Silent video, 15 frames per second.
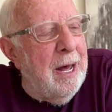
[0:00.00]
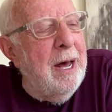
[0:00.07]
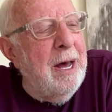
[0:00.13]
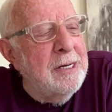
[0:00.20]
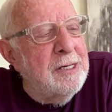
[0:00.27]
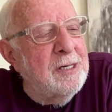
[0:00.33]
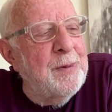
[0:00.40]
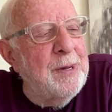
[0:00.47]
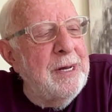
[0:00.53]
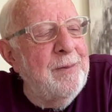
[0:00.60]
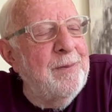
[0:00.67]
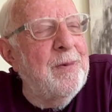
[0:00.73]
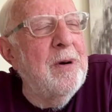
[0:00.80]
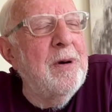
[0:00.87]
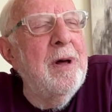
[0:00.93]
I had to
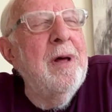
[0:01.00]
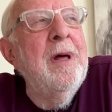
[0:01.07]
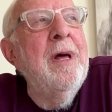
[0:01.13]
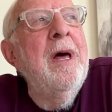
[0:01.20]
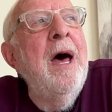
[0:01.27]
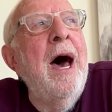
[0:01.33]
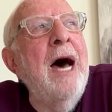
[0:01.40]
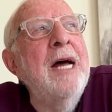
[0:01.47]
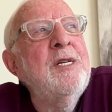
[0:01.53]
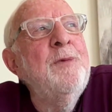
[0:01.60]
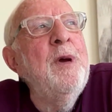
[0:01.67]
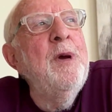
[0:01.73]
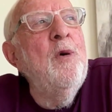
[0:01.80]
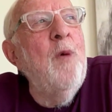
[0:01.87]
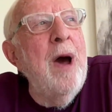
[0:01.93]
be, had
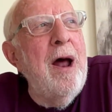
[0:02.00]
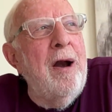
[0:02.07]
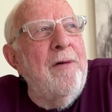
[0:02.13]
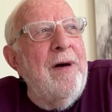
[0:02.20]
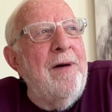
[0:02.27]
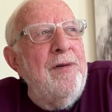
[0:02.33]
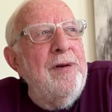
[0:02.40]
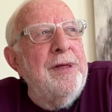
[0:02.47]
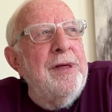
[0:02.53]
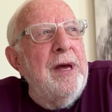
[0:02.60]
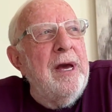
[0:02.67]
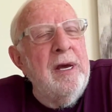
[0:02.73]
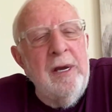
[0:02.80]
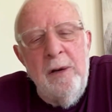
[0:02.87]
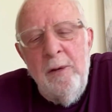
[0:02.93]
to be aware of
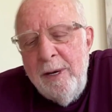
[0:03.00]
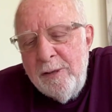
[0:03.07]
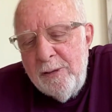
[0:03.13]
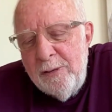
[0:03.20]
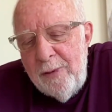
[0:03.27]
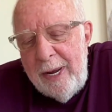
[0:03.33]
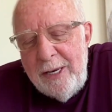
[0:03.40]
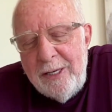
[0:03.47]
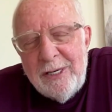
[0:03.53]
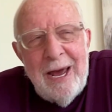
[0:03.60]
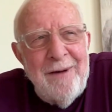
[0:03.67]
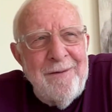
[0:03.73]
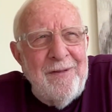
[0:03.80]
everything. You had to arrange